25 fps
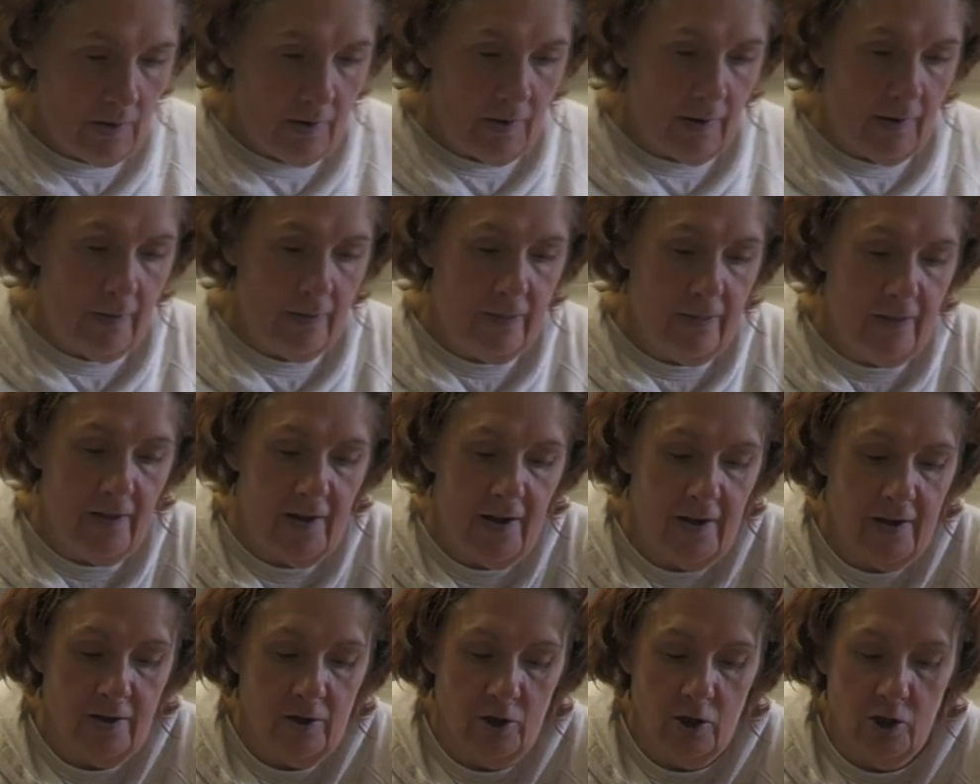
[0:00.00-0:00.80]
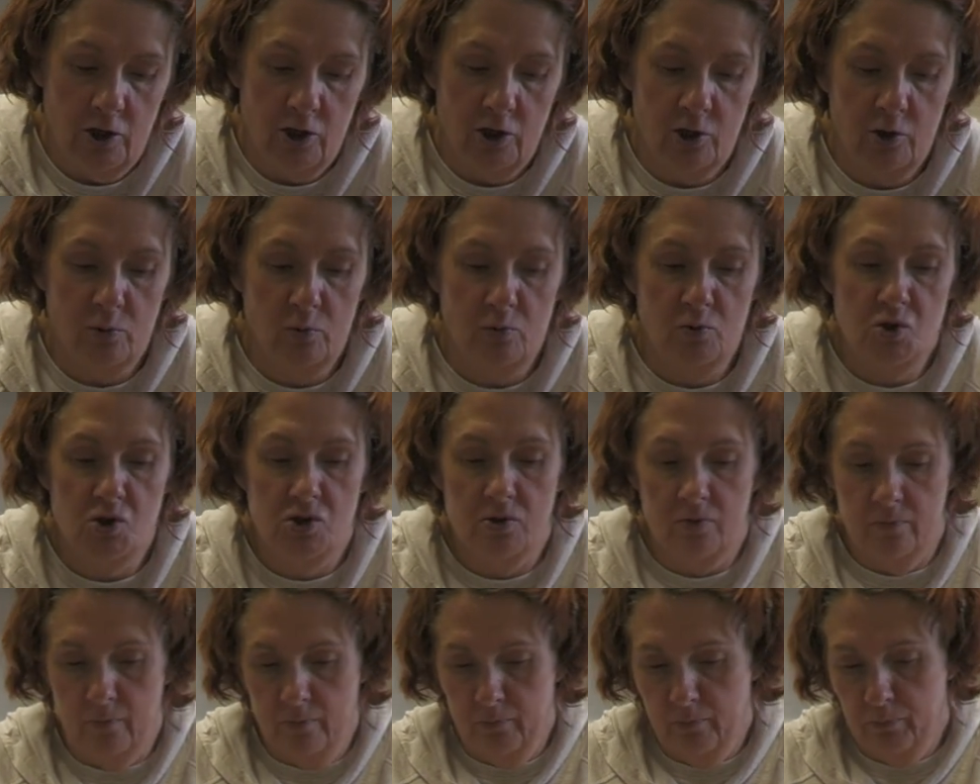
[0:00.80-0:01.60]
And then you
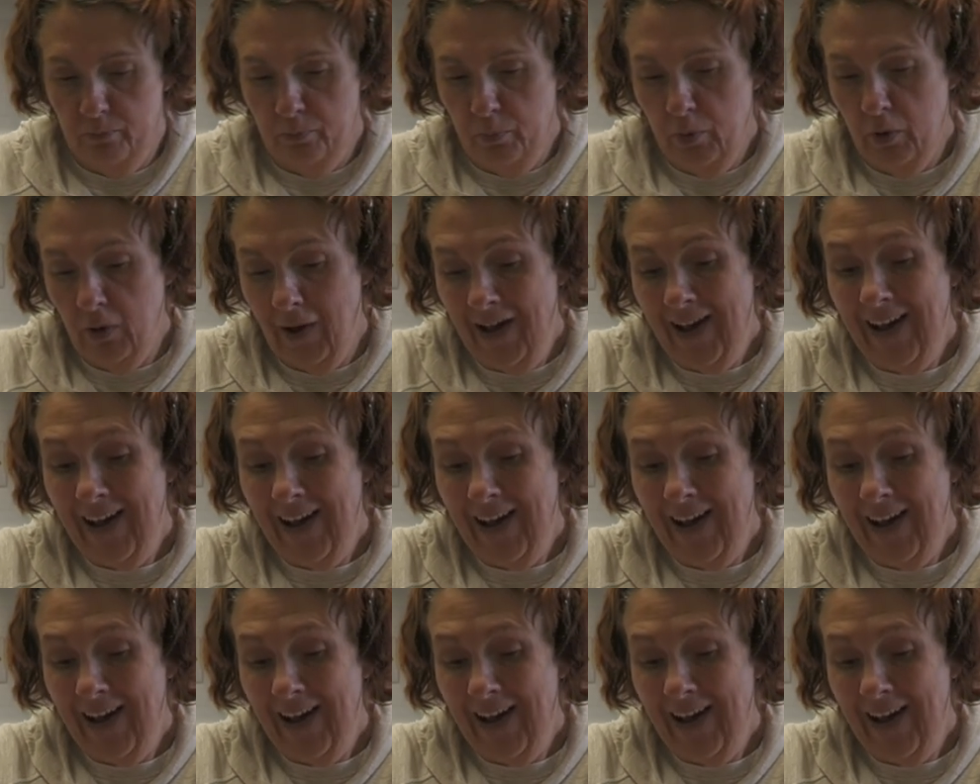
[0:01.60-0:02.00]
put